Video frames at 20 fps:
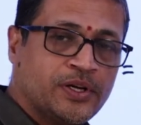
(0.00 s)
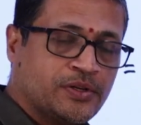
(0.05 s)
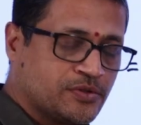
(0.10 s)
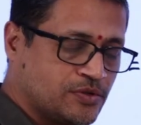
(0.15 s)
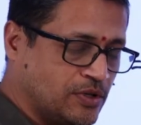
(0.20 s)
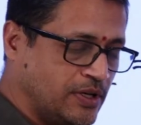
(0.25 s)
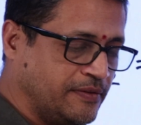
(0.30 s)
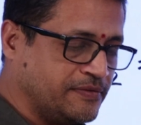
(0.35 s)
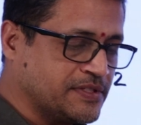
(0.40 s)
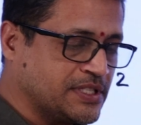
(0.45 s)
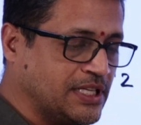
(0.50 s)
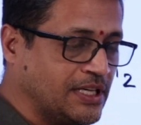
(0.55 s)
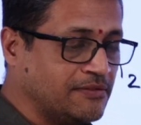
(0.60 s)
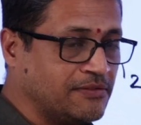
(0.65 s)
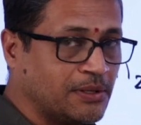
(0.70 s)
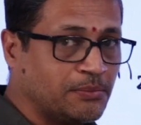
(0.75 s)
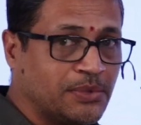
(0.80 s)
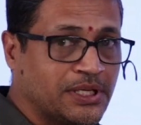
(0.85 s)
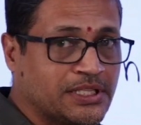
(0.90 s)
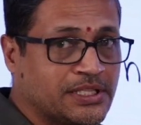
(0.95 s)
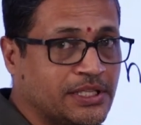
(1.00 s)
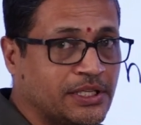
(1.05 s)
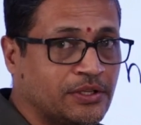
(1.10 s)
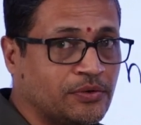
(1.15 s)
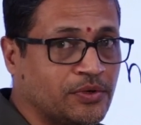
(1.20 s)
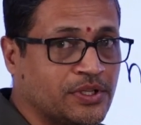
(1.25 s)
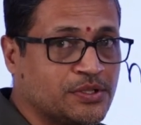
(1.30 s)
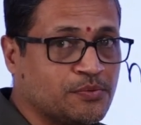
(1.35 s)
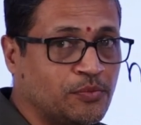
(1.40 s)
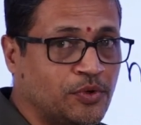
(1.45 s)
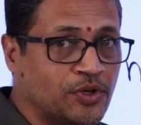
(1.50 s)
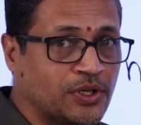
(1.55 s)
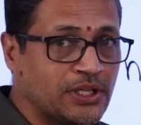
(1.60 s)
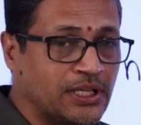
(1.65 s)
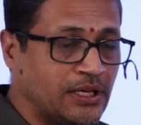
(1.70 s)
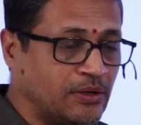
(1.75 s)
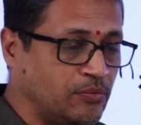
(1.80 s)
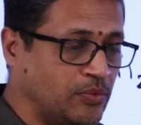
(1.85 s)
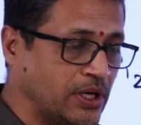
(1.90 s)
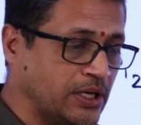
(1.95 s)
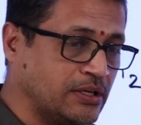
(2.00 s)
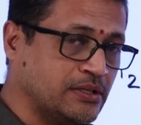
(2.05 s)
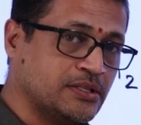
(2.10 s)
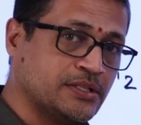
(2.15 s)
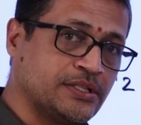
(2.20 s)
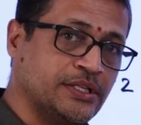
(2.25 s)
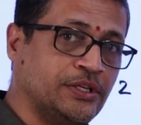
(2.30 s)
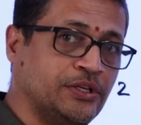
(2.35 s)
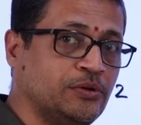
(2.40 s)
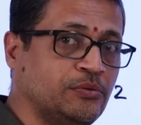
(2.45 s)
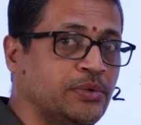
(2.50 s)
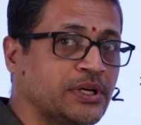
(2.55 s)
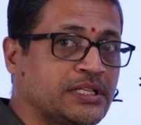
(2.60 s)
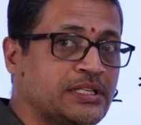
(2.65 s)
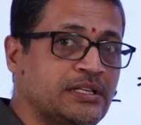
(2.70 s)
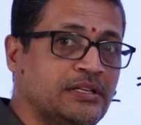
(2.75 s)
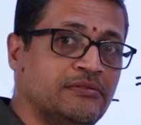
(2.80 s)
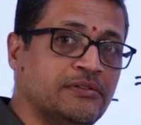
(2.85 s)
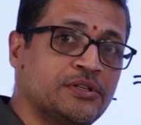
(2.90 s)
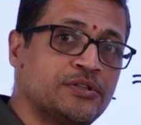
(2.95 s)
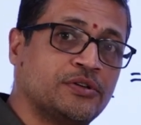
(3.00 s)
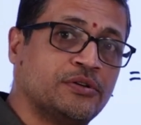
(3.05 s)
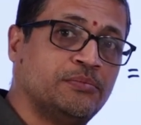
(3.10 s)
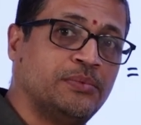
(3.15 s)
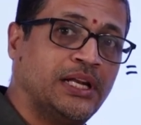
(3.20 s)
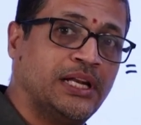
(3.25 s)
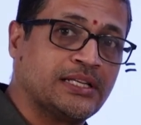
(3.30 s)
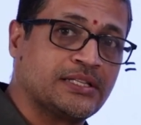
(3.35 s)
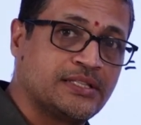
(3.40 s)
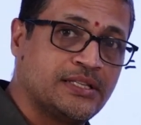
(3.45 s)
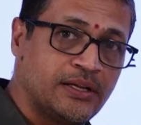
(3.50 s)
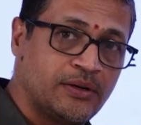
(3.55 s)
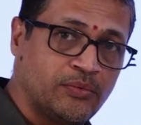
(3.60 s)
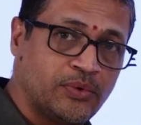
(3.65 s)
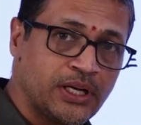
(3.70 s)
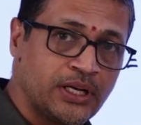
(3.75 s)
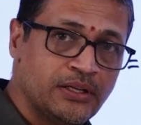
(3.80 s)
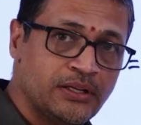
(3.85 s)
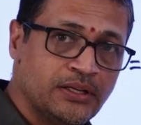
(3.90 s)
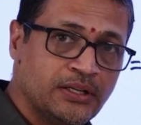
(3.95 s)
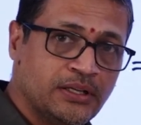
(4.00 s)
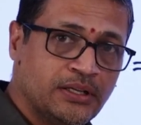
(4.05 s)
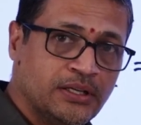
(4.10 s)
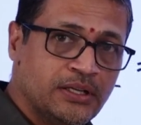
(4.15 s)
So if C1 by C2 is more than 1, C2 by C1 should be less than 1.